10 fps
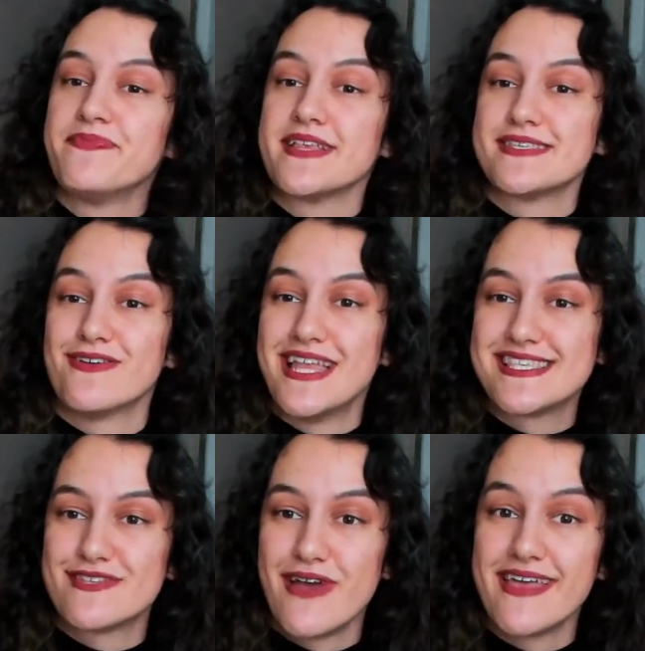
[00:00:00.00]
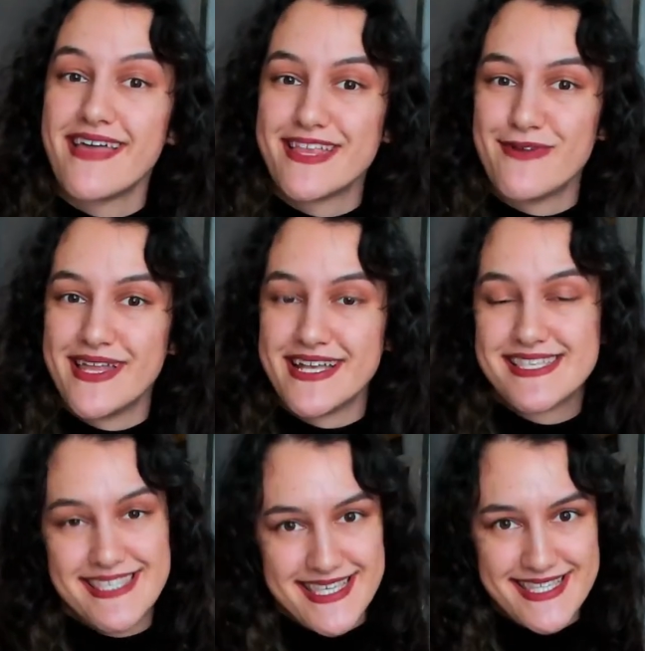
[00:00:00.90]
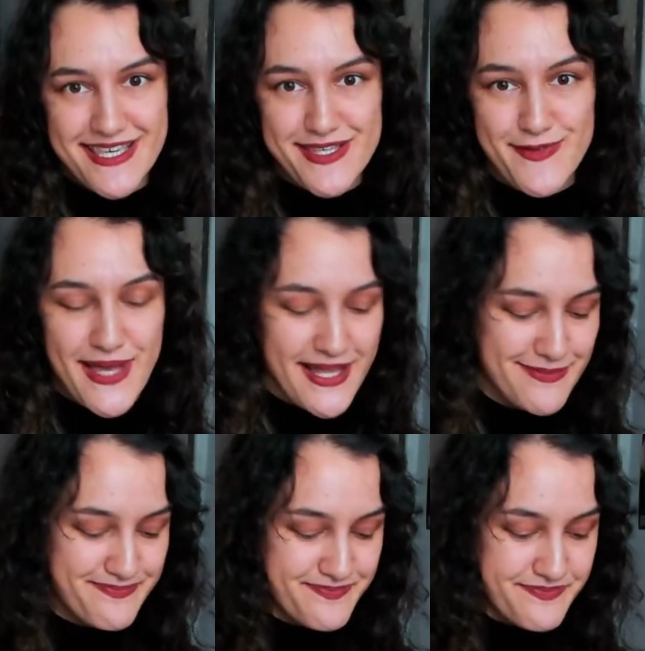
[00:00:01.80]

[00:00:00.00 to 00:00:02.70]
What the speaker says: So let's try that one at 60 as well